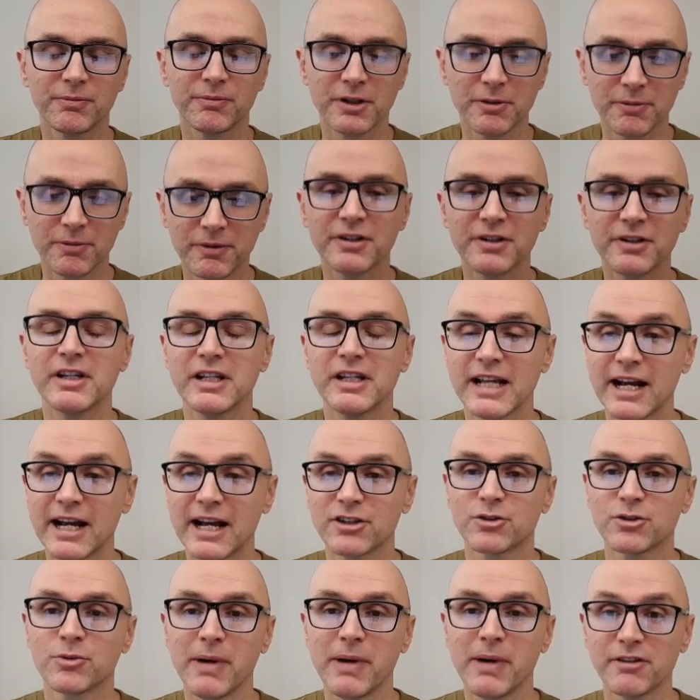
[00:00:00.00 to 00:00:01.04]
the
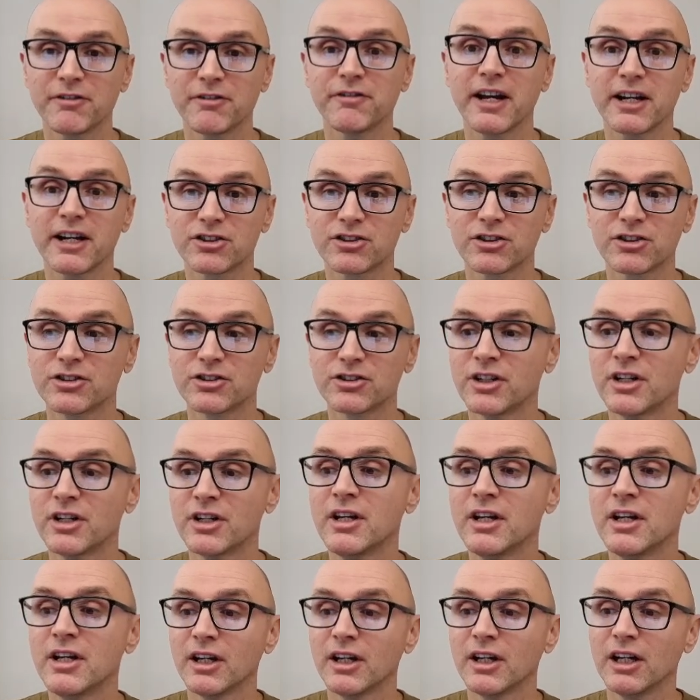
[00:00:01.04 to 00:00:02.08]
actual manufacturer's
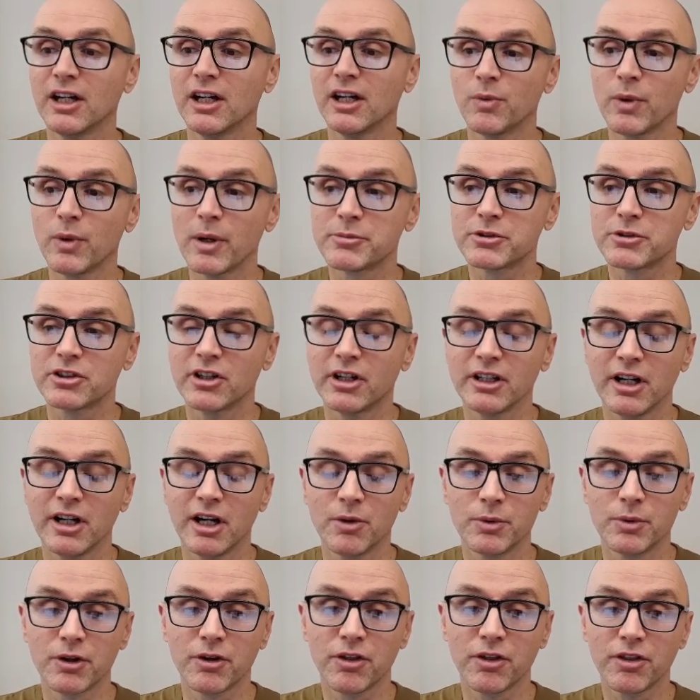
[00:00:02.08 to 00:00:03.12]
website. I
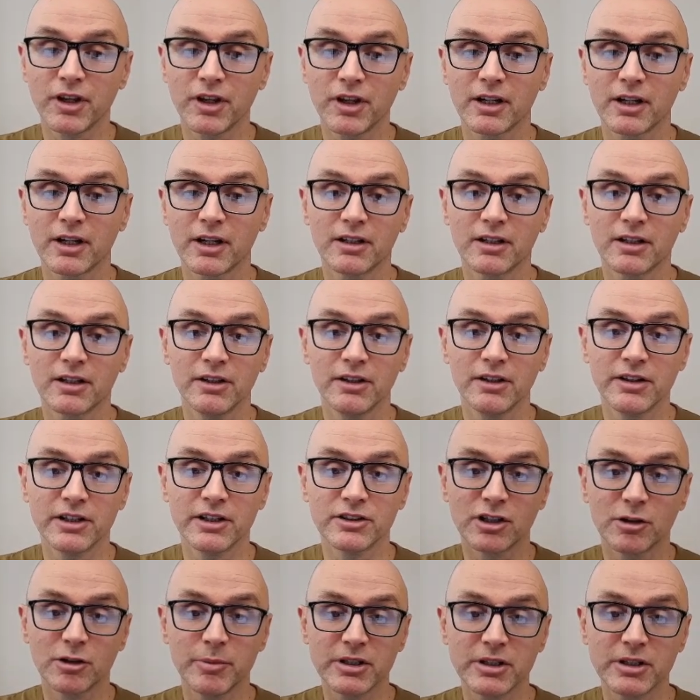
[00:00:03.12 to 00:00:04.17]
would think that there's
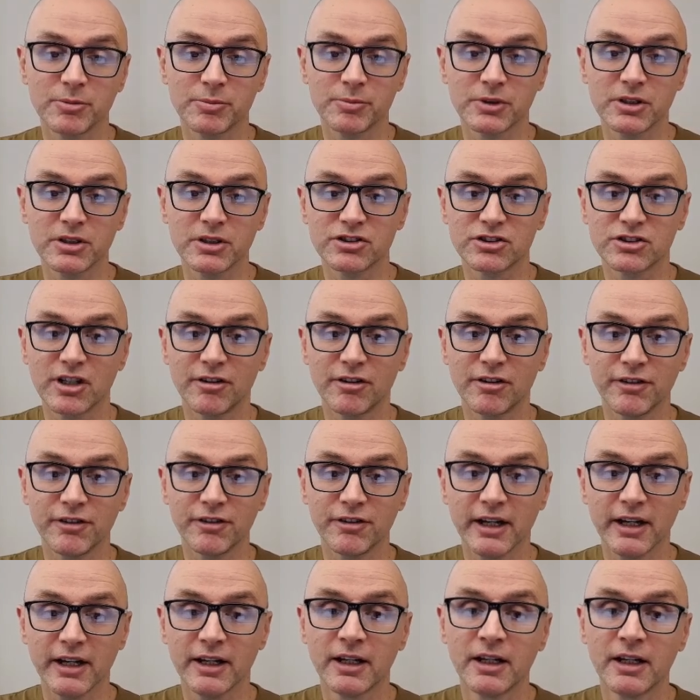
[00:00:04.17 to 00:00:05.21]
going to be some good stuff
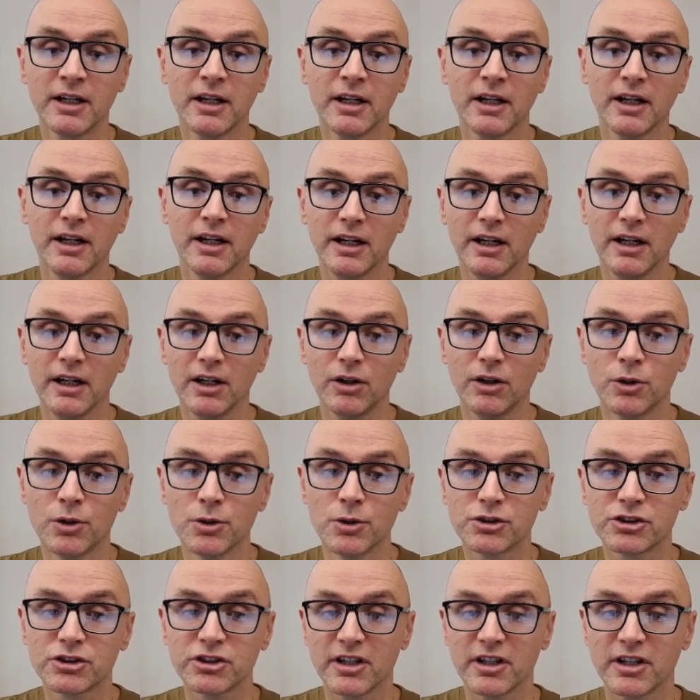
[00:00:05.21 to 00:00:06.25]
there.
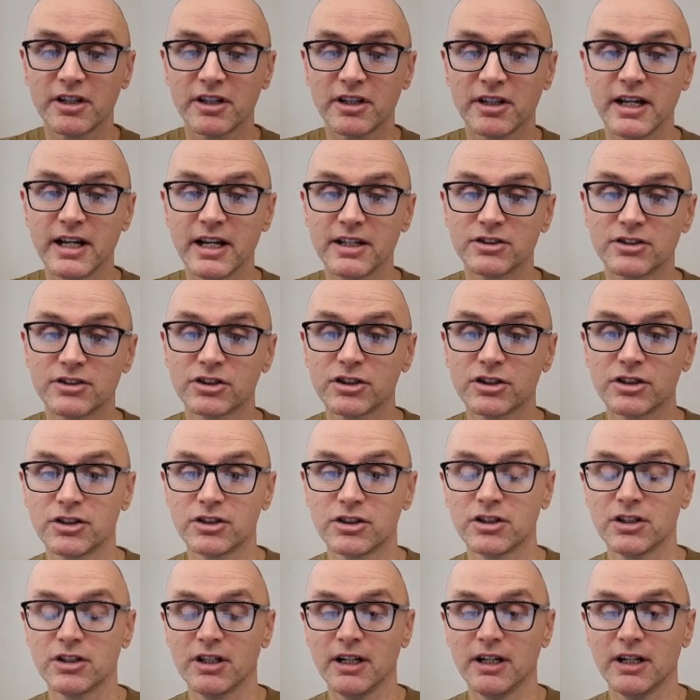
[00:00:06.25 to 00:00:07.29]
Also, there's a good
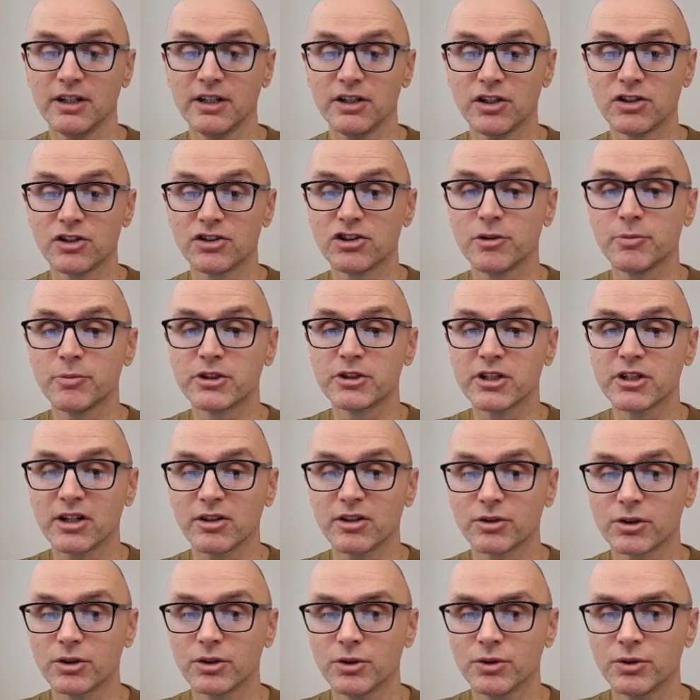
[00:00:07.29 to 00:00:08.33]
YouTube channel
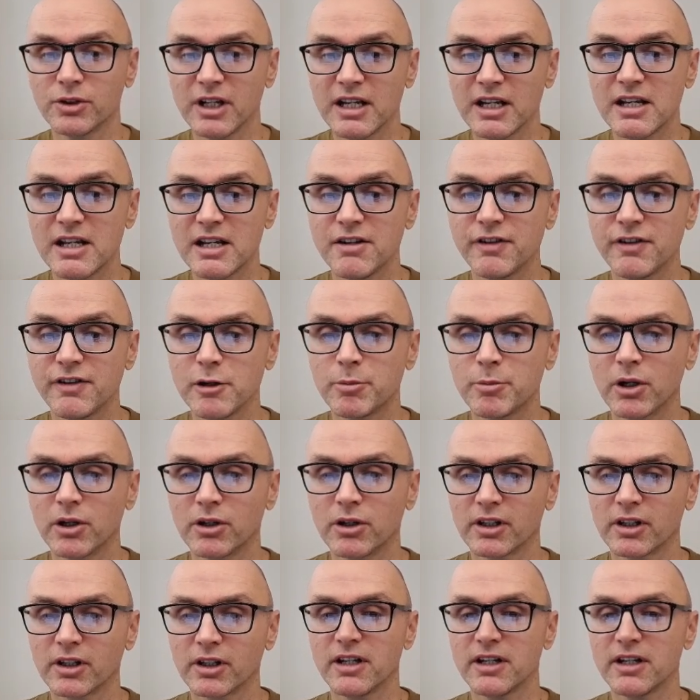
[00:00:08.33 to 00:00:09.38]
called EV
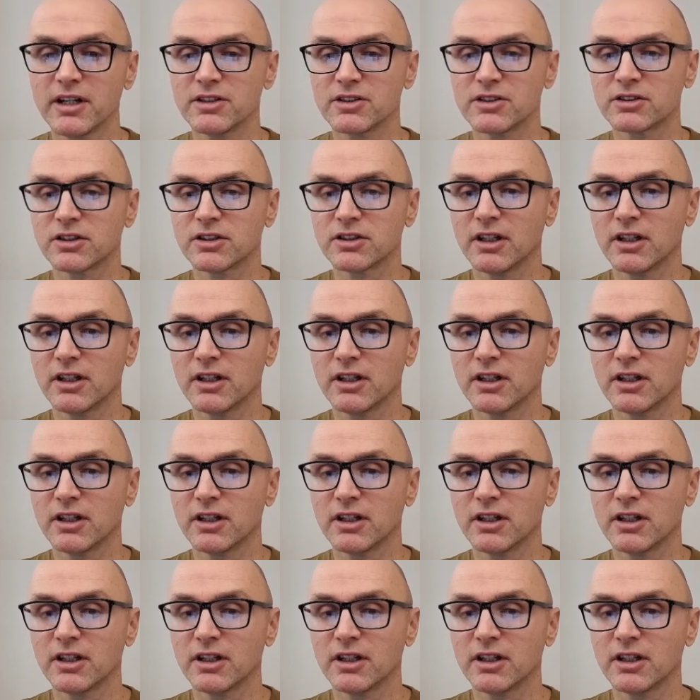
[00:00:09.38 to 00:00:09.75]
Blog, and there's